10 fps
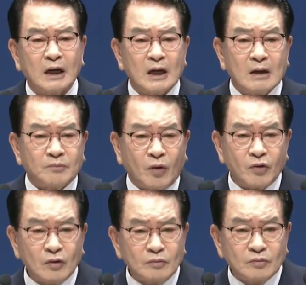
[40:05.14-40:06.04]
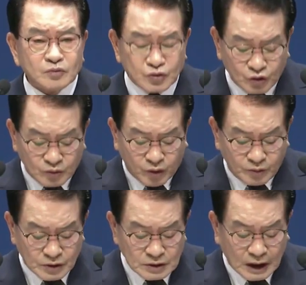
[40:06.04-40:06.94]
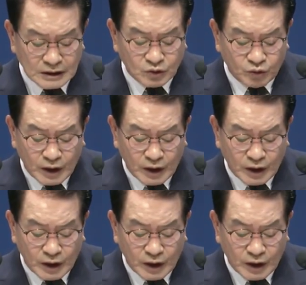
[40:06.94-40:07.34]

can help me, Jesus alone.